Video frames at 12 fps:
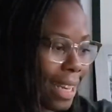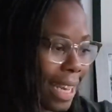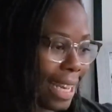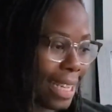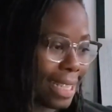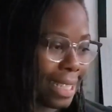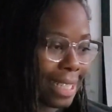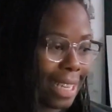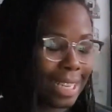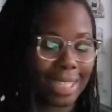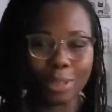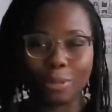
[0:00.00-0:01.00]

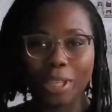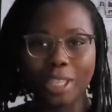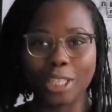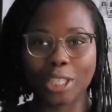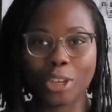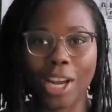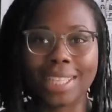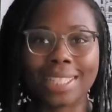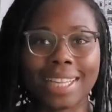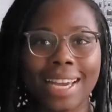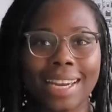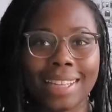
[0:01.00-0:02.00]
is really
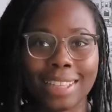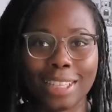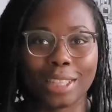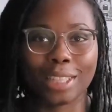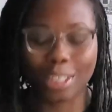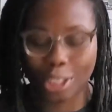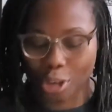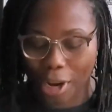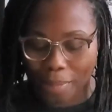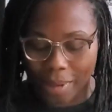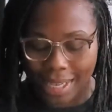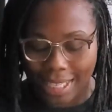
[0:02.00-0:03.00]
translating the
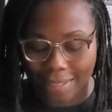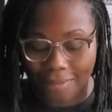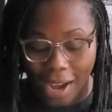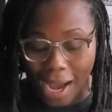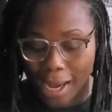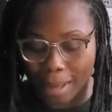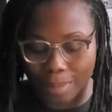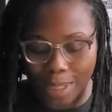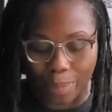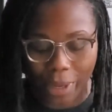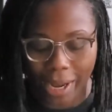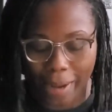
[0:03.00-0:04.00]
drapiness vibes,
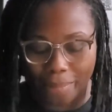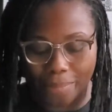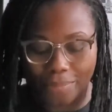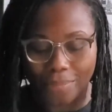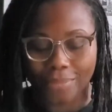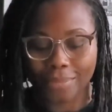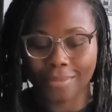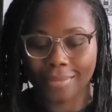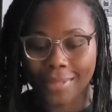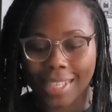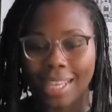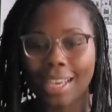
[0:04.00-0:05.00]
but
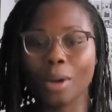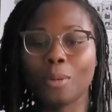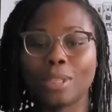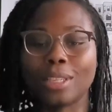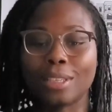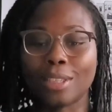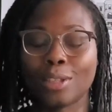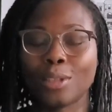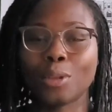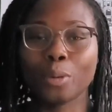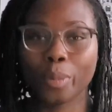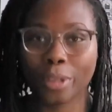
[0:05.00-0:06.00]
it was a
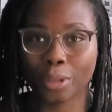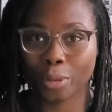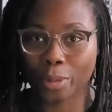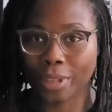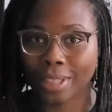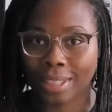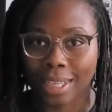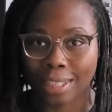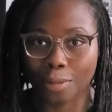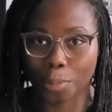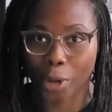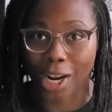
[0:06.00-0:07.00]
super, super
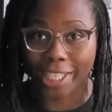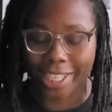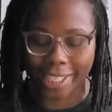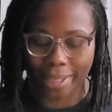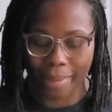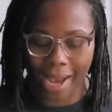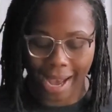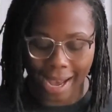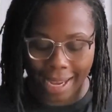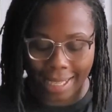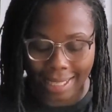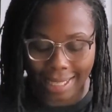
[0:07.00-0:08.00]
successful project in my
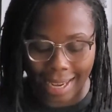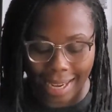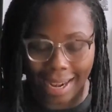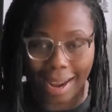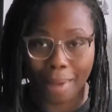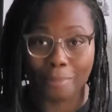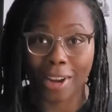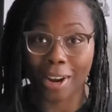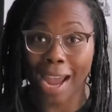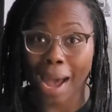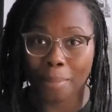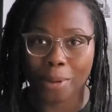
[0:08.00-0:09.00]
eyes, and I'm very
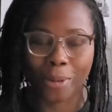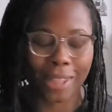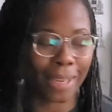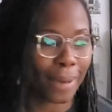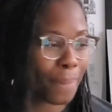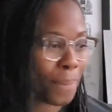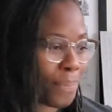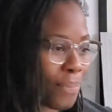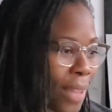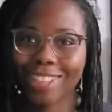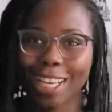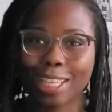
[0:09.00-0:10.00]
happy with it.
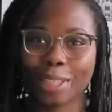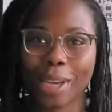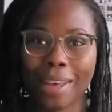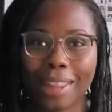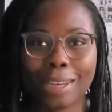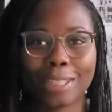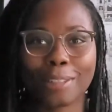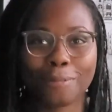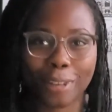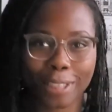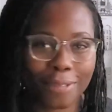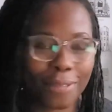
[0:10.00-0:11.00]
So yeah, that was the
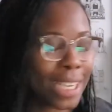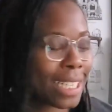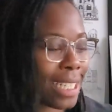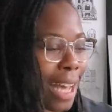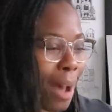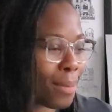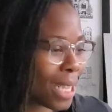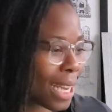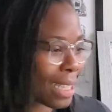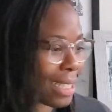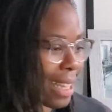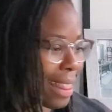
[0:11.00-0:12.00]
first finished
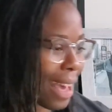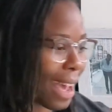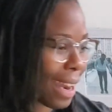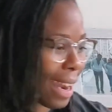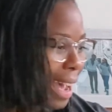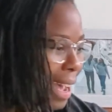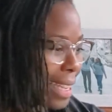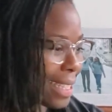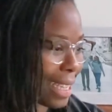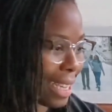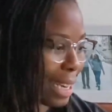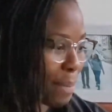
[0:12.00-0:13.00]
object that I
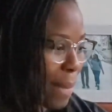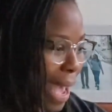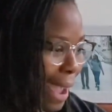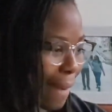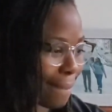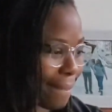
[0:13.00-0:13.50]
did in May.